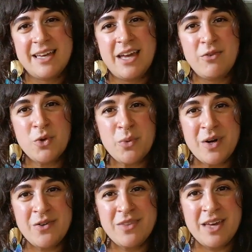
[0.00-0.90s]
If you're the
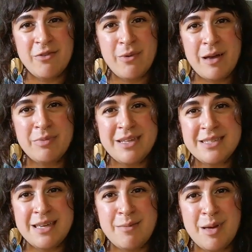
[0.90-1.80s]
winner of the giveaway, please
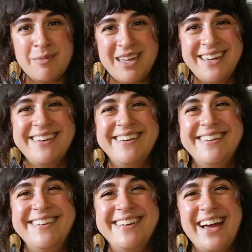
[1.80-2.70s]
email me.
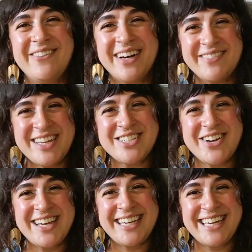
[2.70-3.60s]
I want to make sure
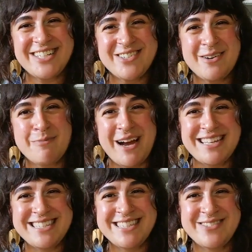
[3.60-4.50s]
I can get you your
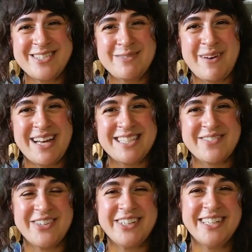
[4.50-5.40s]
prize as soon as
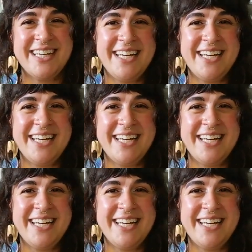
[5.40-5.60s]
possible.